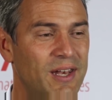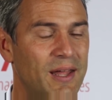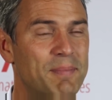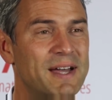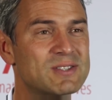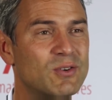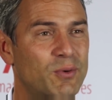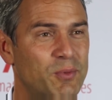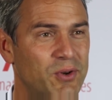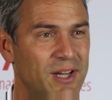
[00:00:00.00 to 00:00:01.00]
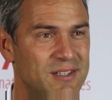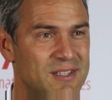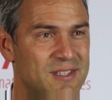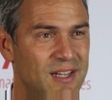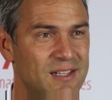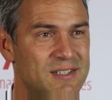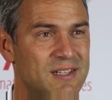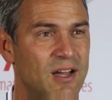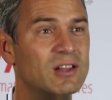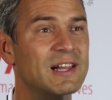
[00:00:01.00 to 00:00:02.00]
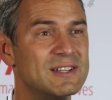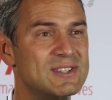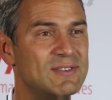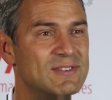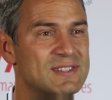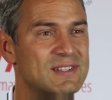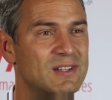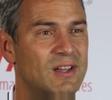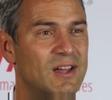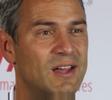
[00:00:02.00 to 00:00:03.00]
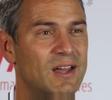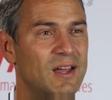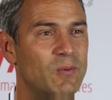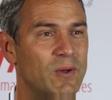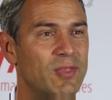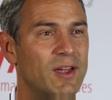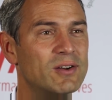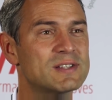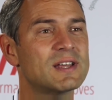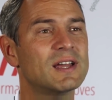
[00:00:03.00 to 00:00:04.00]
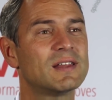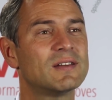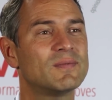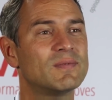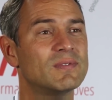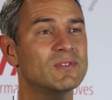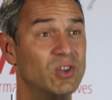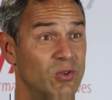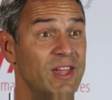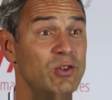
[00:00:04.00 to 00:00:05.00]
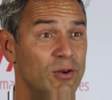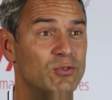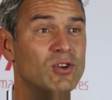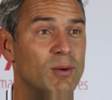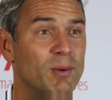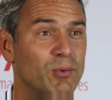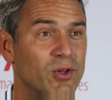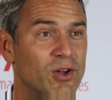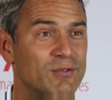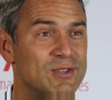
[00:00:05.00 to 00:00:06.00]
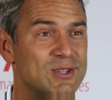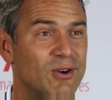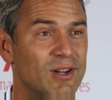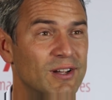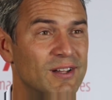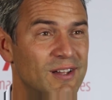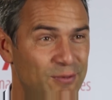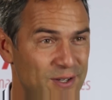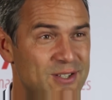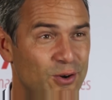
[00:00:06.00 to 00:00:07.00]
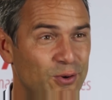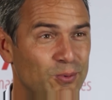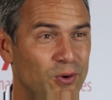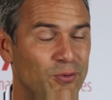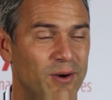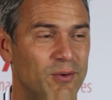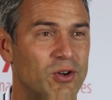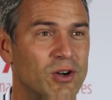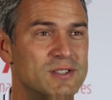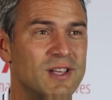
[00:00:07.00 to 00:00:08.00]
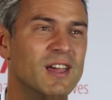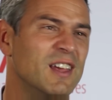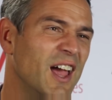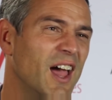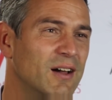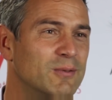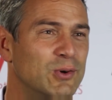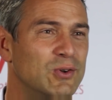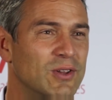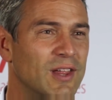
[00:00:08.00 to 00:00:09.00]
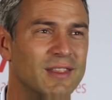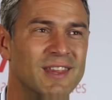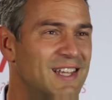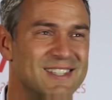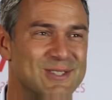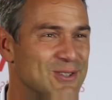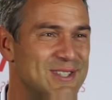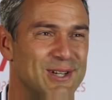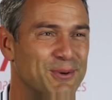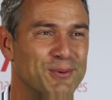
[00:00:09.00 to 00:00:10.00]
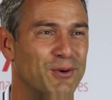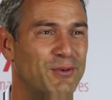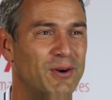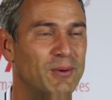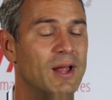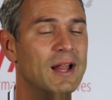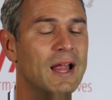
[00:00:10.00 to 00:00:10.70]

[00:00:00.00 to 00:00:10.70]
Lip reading: ambassador from the United States, Adlai Stevenson, went there and said, you know, then you have to come up with a cover story if it's covert warfare. You can't say, yeah, we're doing that. Then it's not secret warfare anymore.